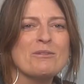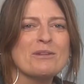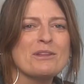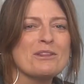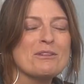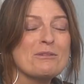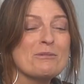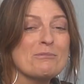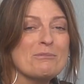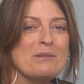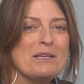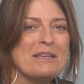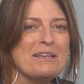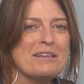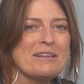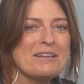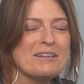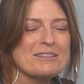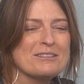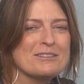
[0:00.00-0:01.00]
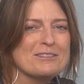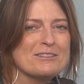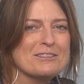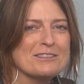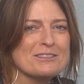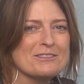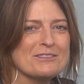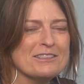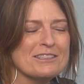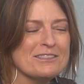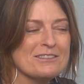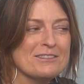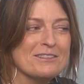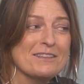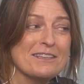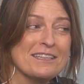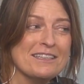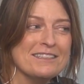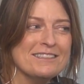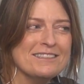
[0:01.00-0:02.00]
With me, Susan Riddell,
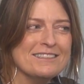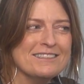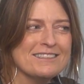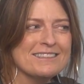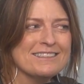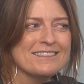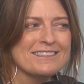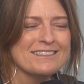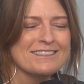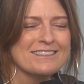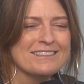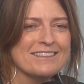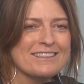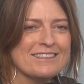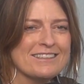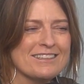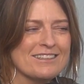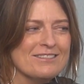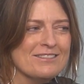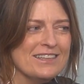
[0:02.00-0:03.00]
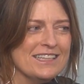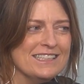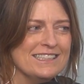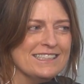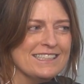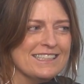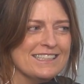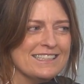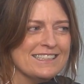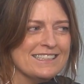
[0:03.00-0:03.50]
and Amanda.